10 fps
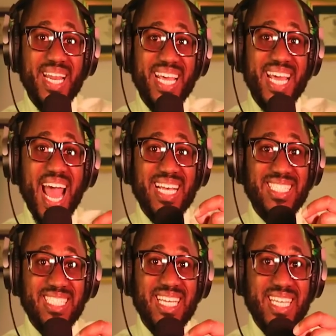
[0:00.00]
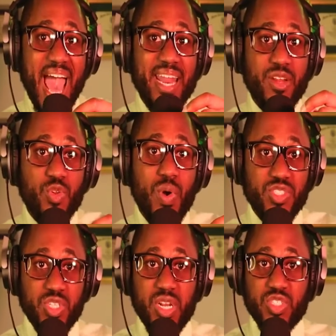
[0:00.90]
it has since added new
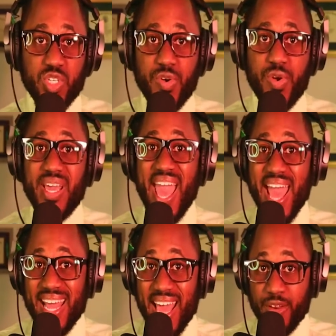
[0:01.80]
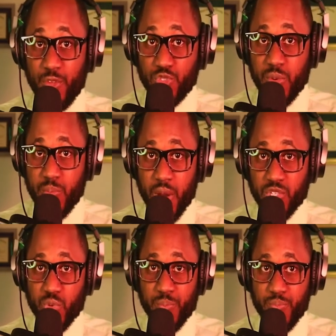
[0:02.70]
internet security and end-user
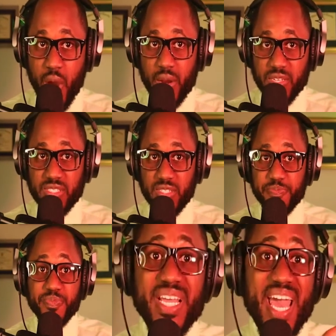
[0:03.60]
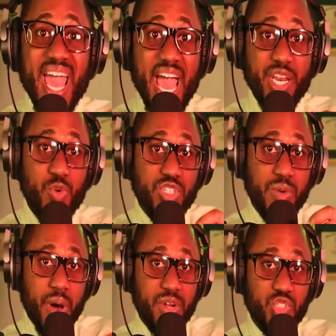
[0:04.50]
monitoring products. End user
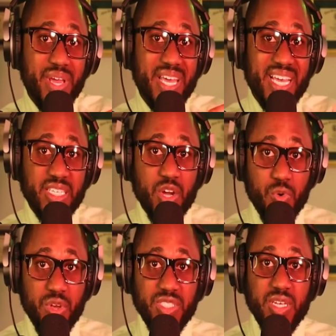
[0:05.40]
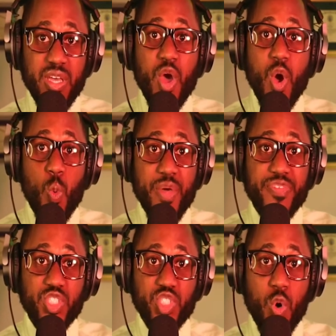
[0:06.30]
monitoring is increasing
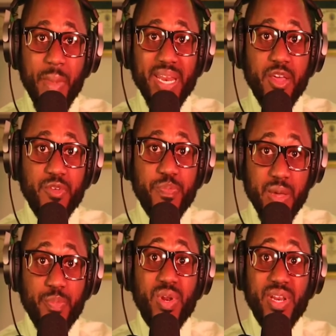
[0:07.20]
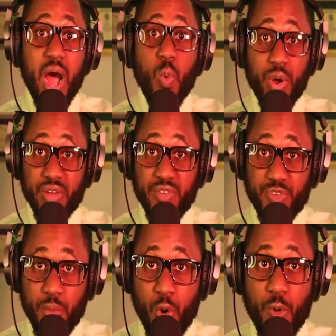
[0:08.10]
with so many people now working
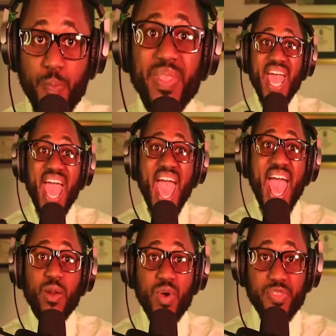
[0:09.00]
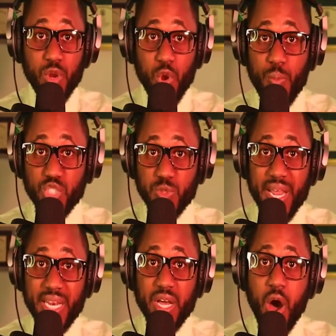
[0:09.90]
from home, and with global
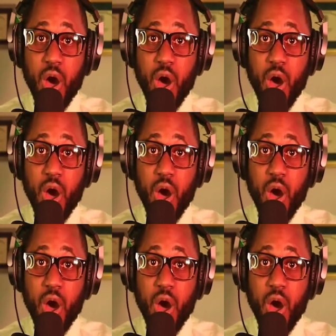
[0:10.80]
spending on